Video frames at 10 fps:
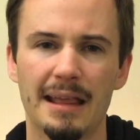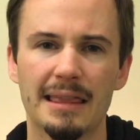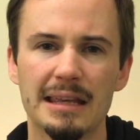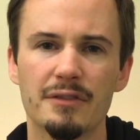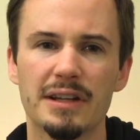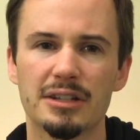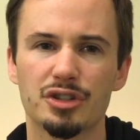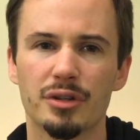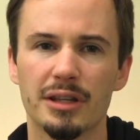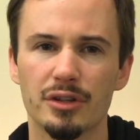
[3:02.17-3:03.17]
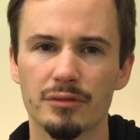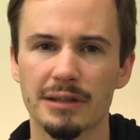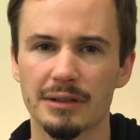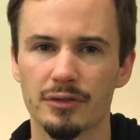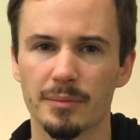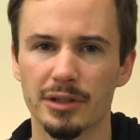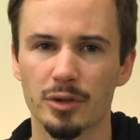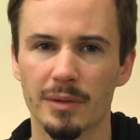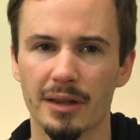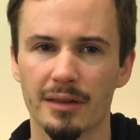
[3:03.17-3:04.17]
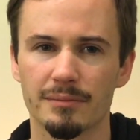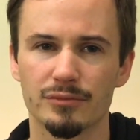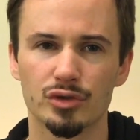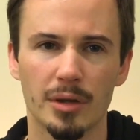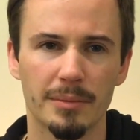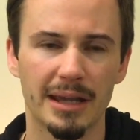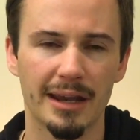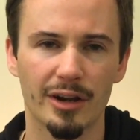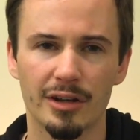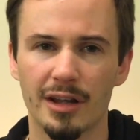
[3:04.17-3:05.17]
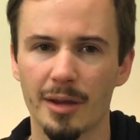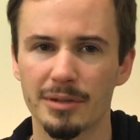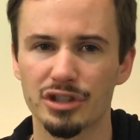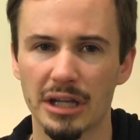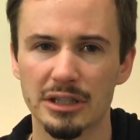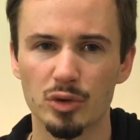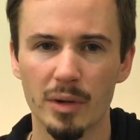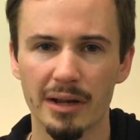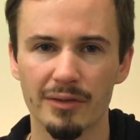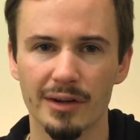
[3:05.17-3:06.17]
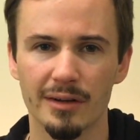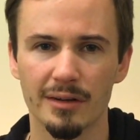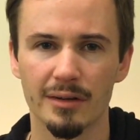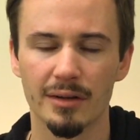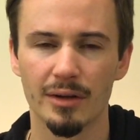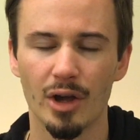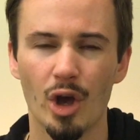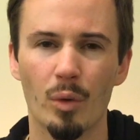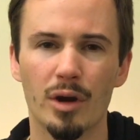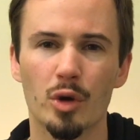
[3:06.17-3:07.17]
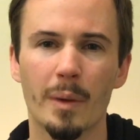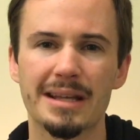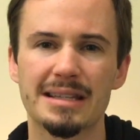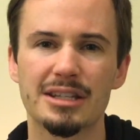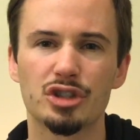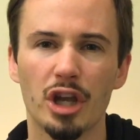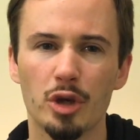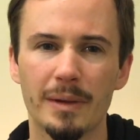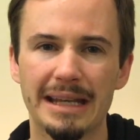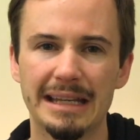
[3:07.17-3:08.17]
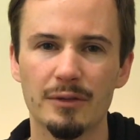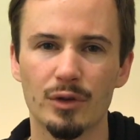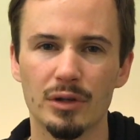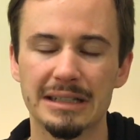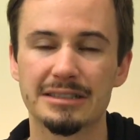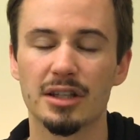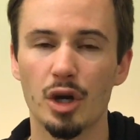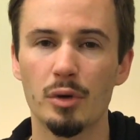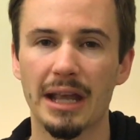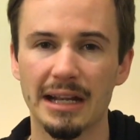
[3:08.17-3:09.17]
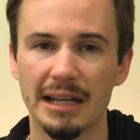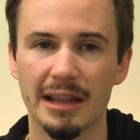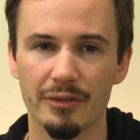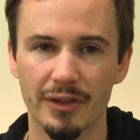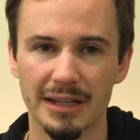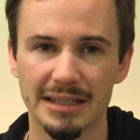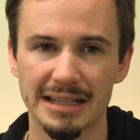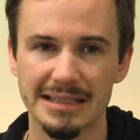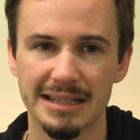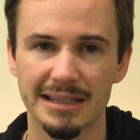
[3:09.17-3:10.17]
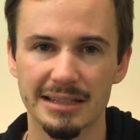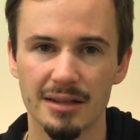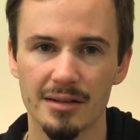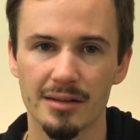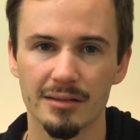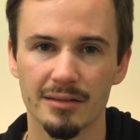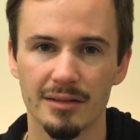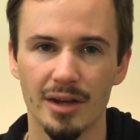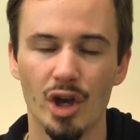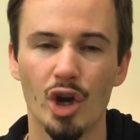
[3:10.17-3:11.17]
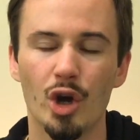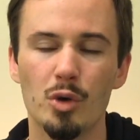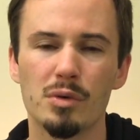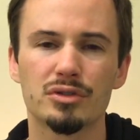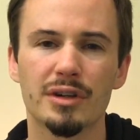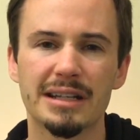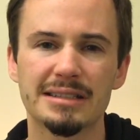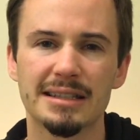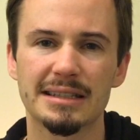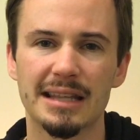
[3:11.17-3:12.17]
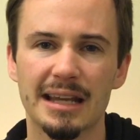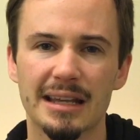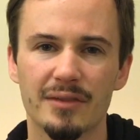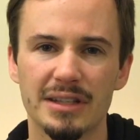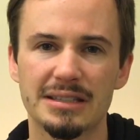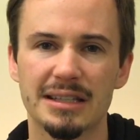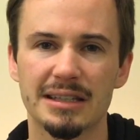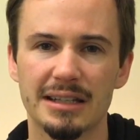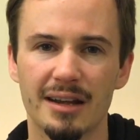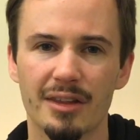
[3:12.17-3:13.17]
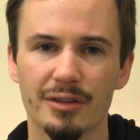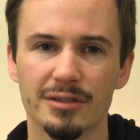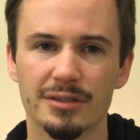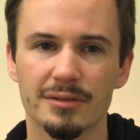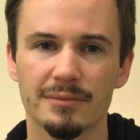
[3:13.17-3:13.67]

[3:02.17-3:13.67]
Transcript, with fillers: Think of an issue that you're really familiar with Trump care, climate change, whatever. What are ways that genuine evil is located in the fantastically dull? Who will translate that convincingly to others?